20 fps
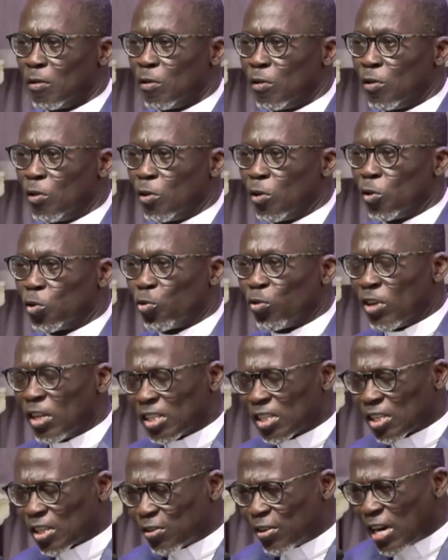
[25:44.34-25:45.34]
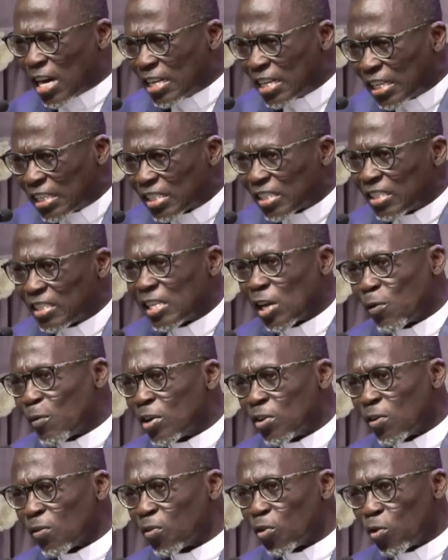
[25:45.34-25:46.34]
to discredit the word of
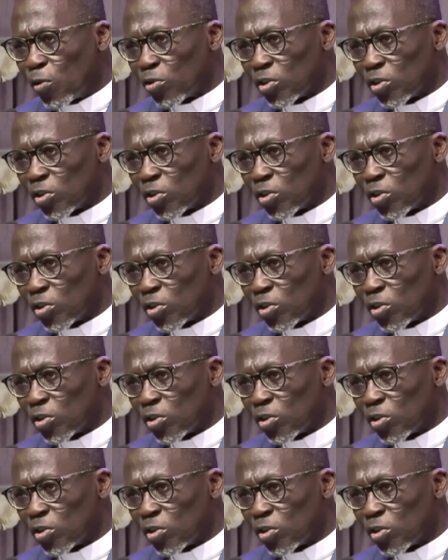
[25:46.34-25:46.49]
God.